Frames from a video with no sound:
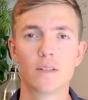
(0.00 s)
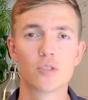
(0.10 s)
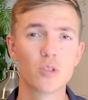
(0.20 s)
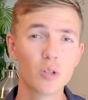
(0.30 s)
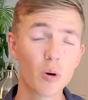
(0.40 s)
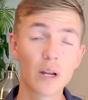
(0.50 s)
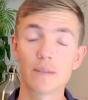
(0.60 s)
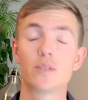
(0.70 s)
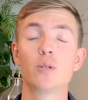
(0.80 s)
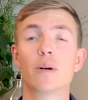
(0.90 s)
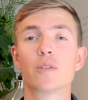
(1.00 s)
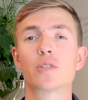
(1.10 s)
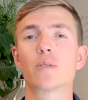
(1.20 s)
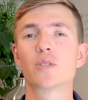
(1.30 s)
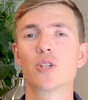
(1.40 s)
So you don't have to do every
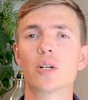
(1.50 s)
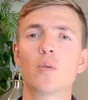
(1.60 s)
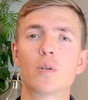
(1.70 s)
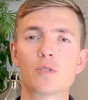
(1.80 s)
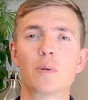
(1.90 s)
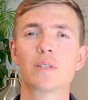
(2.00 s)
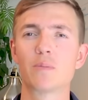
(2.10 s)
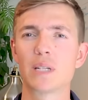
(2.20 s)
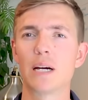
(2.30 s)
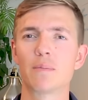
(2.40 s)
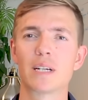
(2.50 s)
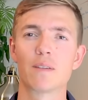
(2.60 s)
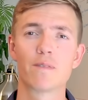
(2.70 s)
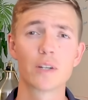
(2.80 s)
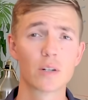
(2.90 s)
service. So you're going to want to spend some time kind
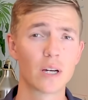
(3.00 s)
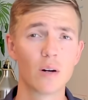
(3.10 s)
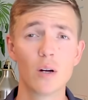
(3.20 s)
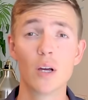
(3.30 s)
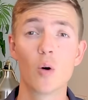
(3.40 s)
of figuring out